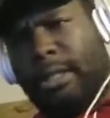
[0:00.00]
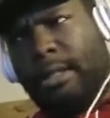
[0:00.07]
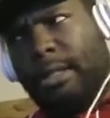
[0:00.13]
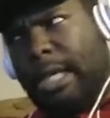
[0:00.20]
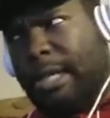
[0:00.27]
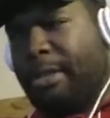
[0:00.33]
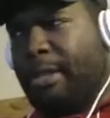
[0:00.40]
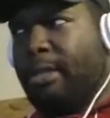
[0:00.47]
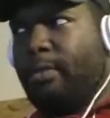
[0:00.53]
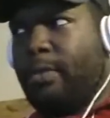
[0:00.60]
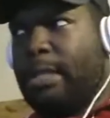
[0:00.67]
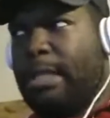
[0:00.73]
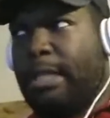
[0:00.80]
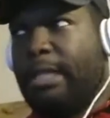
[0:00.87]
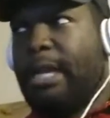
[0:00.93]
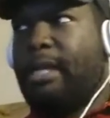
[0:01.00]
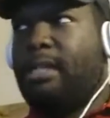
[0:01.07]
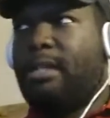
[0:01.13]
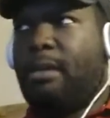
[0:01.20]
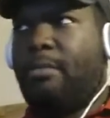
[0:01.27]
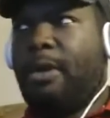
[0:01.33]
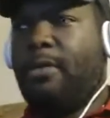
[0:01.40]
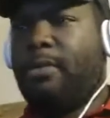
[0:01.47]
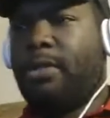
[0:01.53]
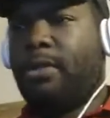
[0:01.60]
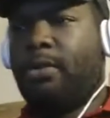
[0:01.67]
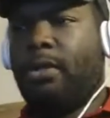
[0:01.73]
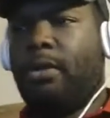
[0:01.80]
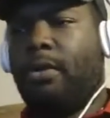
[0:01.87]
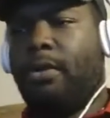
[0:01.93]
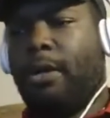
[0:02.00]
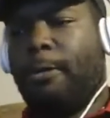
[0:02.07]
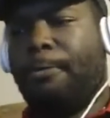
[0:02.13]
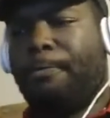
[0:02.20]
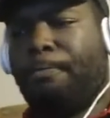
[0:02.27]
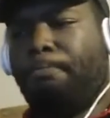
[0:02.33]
I think it was the last time I was on the co-op,